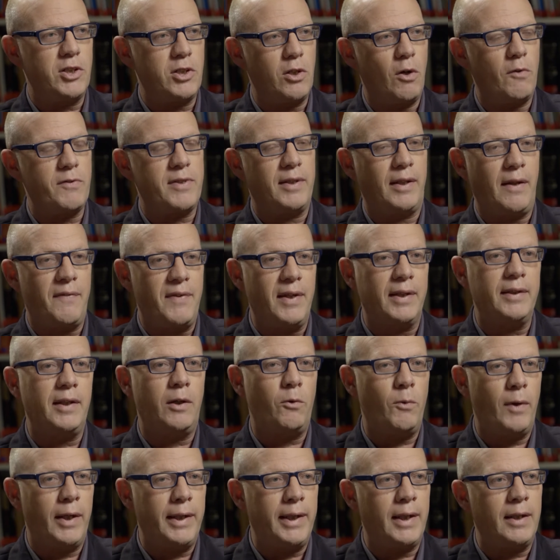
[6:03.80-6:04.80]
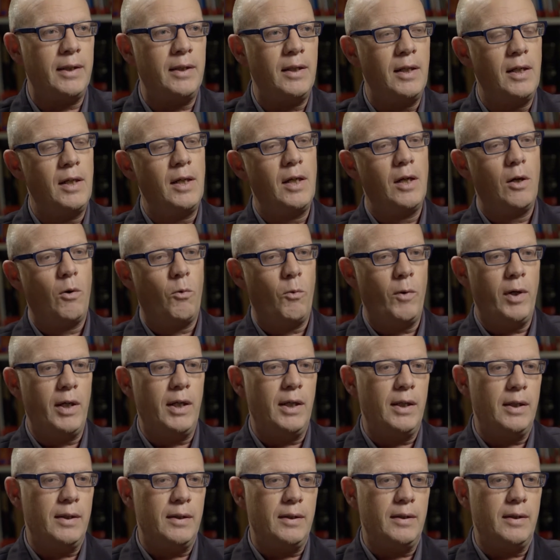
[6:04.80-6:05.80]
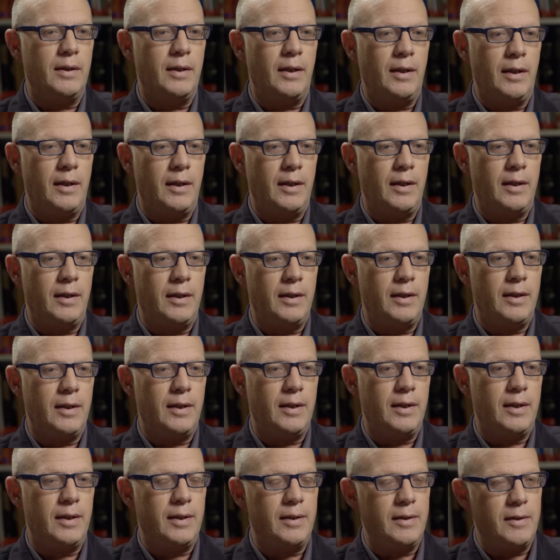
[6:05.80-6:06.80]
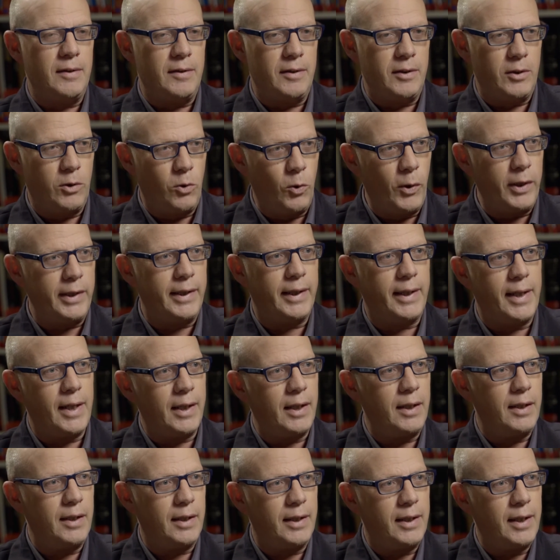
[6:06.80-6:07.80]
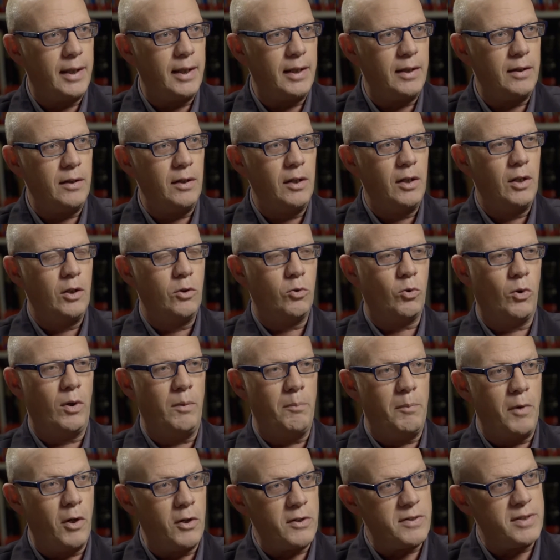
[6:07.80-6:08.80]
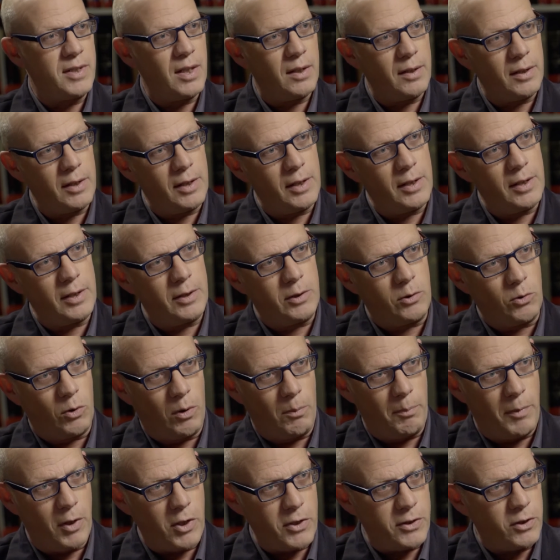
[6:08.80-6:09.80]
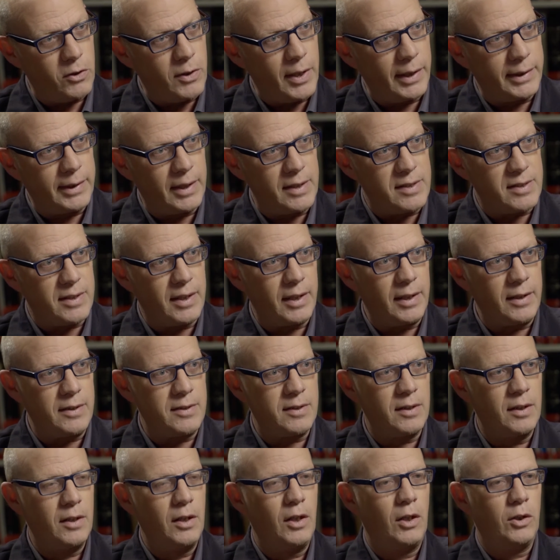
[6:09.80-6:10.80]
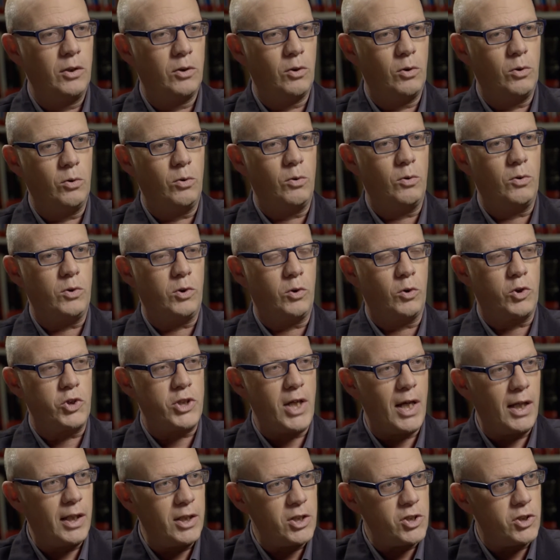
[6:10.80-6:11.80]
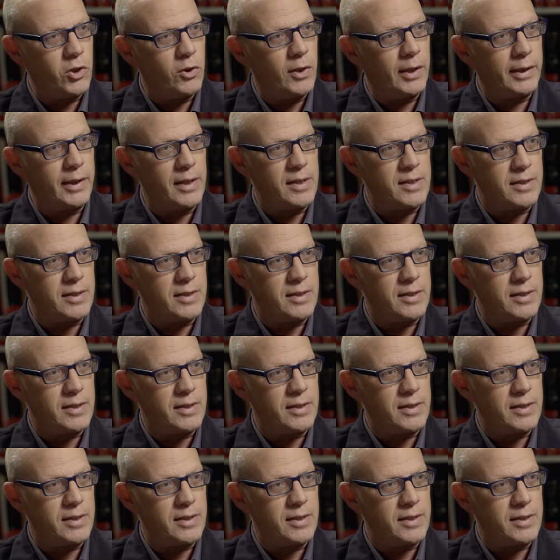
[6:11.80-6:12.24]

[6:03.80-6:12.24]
shows, and I think the Iranian will do it again and again to embarrass the United States, to challenge the United